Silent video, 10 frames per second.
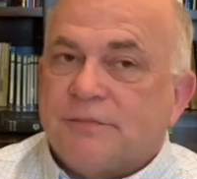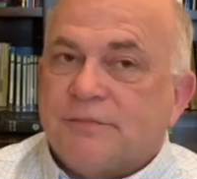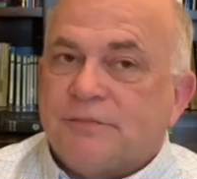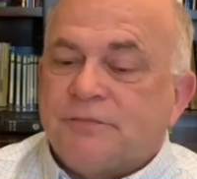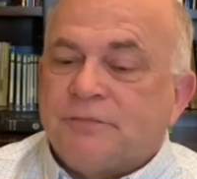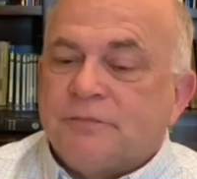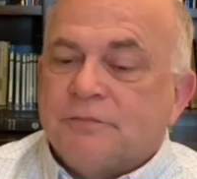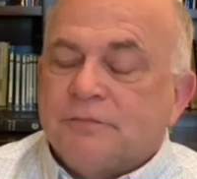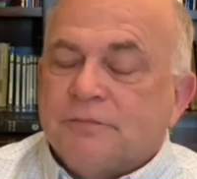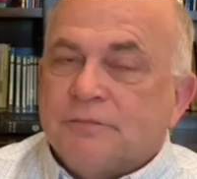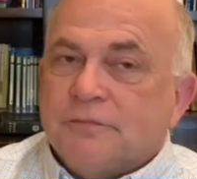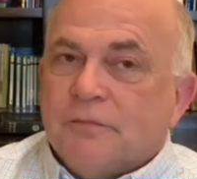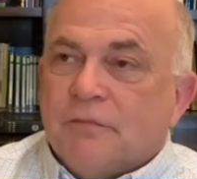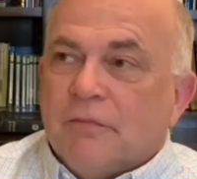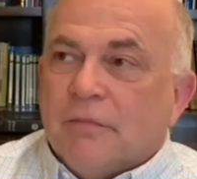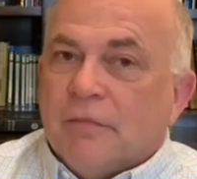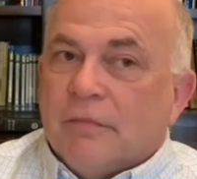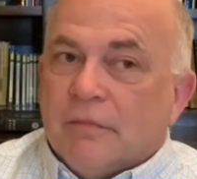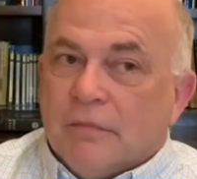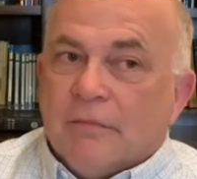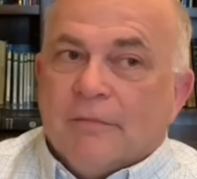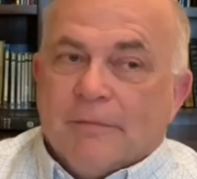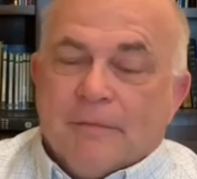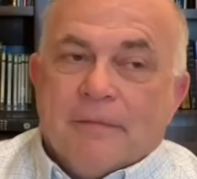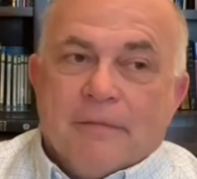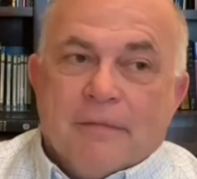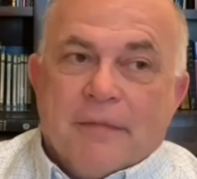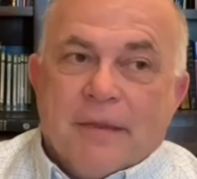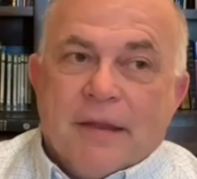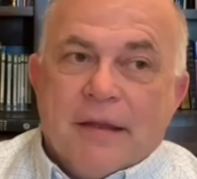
Nobody speaks.